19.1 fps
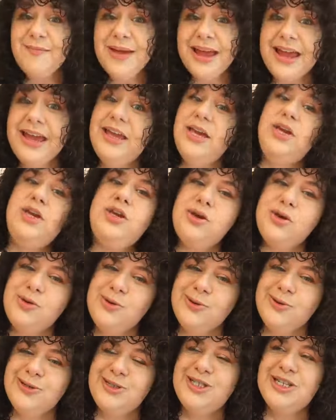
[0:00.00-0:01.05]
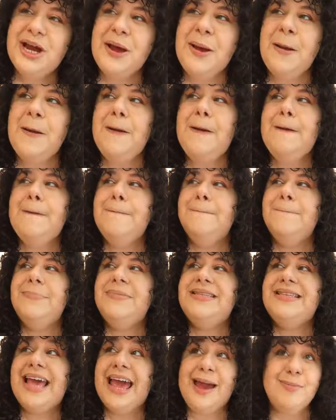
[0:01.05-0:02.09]
am a huge
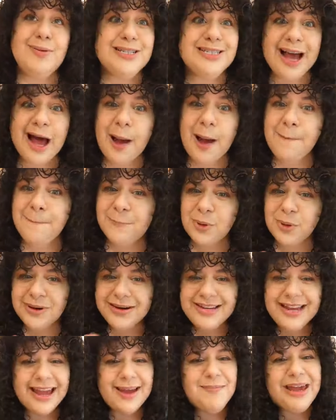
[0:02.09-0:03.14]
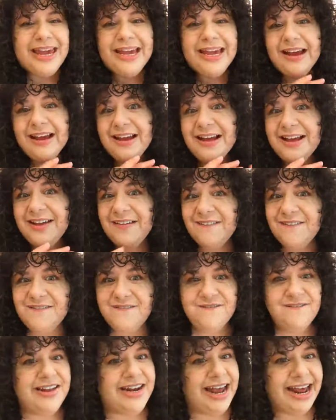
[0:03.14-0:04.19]
tabletop board gaming
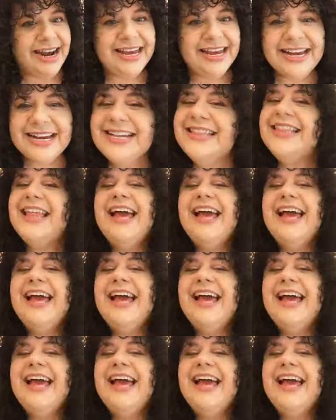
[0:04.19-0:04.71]
fanatic.